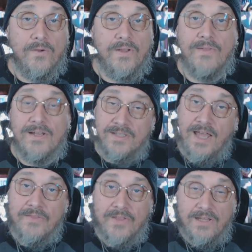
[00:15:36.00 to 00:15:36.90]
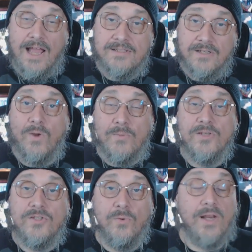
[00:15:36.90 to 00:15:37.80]
Okay, that's the kind of the classic way we
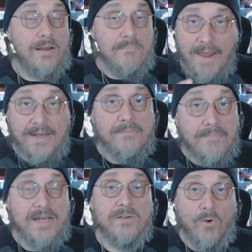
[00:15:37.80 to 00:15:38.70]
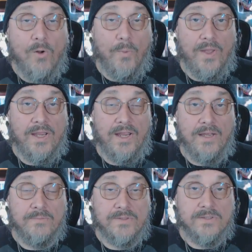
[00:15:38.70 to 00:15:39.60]
do it in many, many role-playing
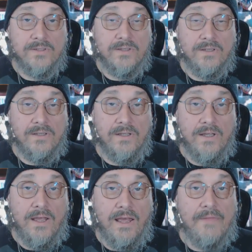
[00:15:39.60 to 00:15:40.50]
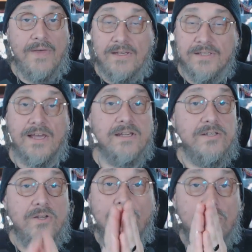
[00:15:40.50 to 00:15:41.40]
games. And they
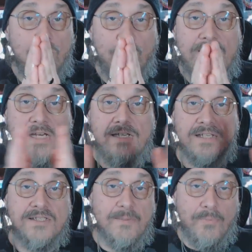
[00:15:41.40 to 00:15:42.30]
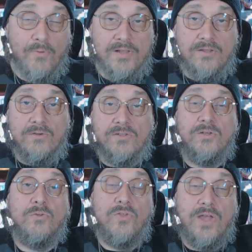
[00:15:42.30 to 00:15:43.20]
decided, no, we need to separate those
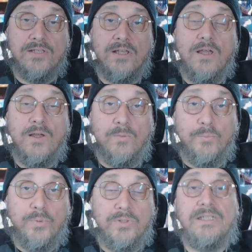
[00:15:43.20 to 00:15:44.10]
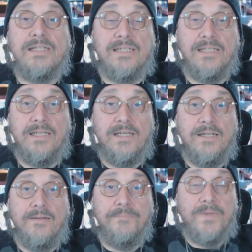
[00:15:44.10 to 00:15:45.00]
two things completely.
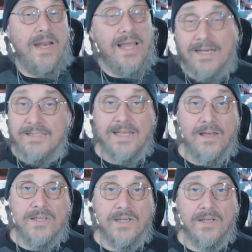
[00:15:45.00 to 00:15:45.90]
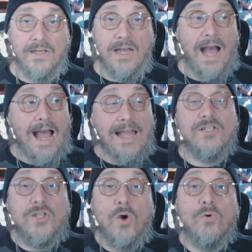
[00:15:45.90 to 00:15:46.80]
And I gotta tell you, I
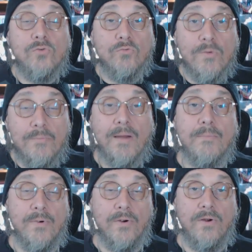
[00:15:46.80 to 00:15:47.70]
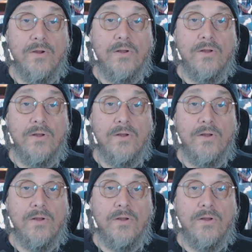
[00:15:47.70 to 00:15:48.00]
don't remember